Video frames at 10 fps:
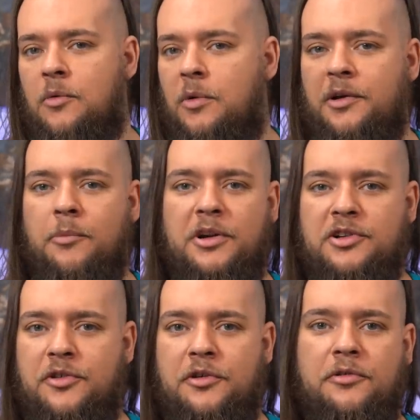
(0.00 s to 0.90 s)
one in
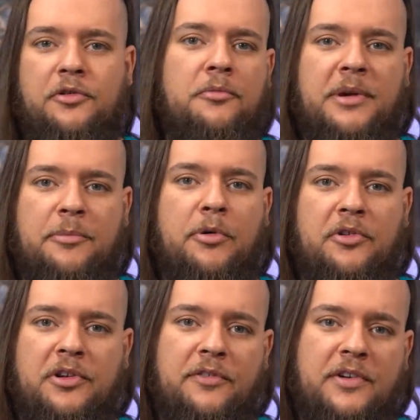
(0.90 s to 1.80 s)
which those who make
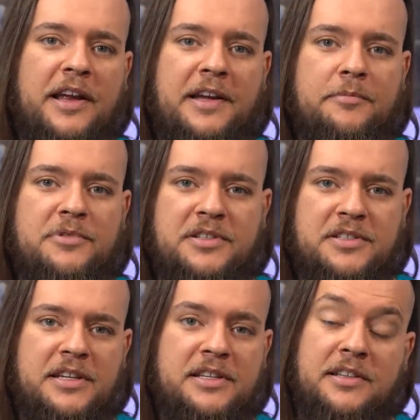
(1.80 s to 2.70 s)
positive claims
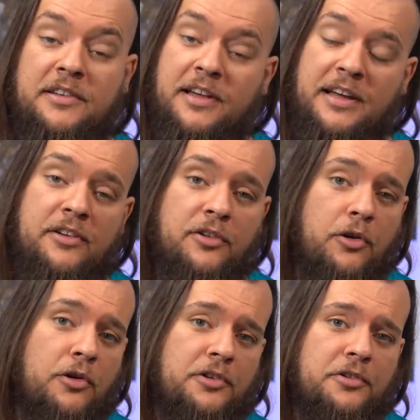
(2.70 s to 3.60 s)
insist that their
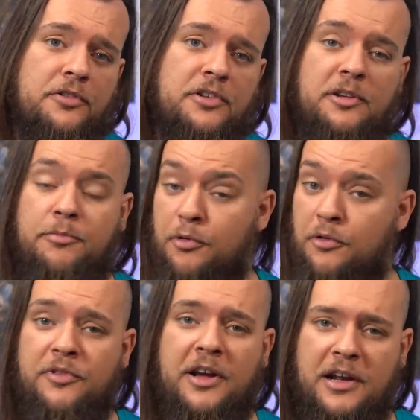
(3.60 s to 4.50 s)
interlocutors
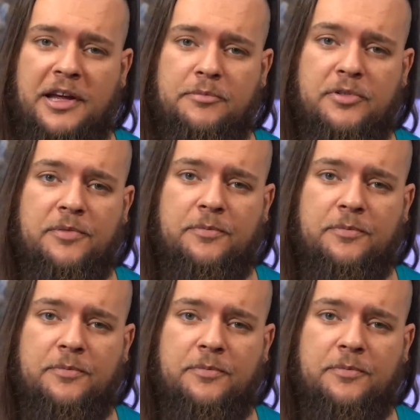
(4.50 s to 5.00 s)
disprove their claims.